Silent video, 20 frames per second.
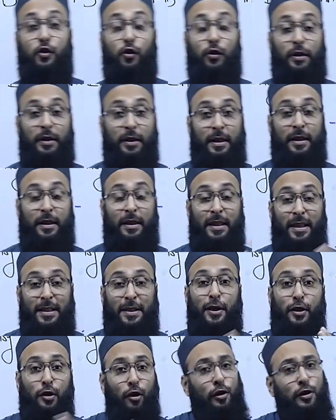So
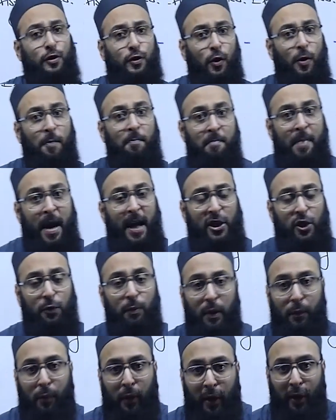this is also a
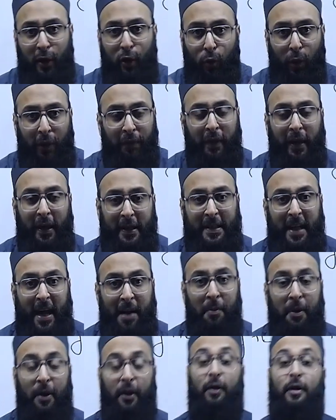match between you and the
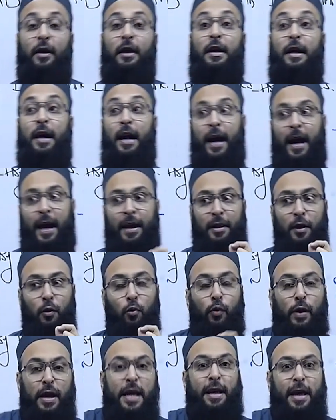examiner. And
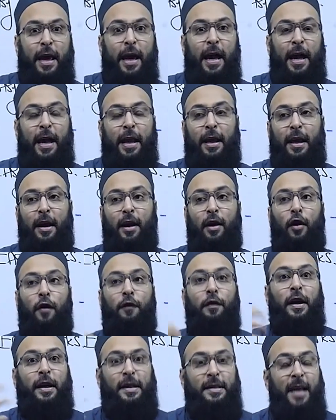the weak area
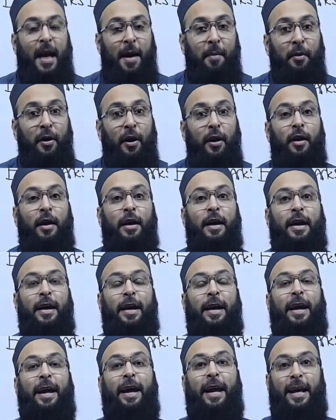of the examiner
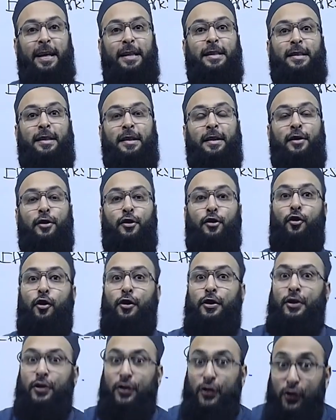is
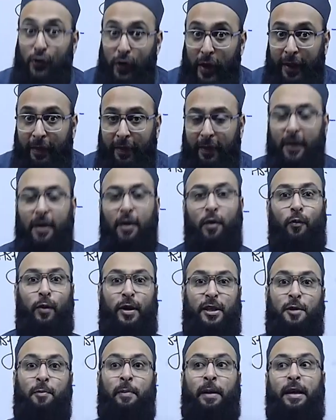your strength,
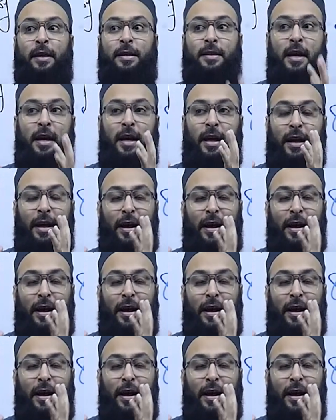which means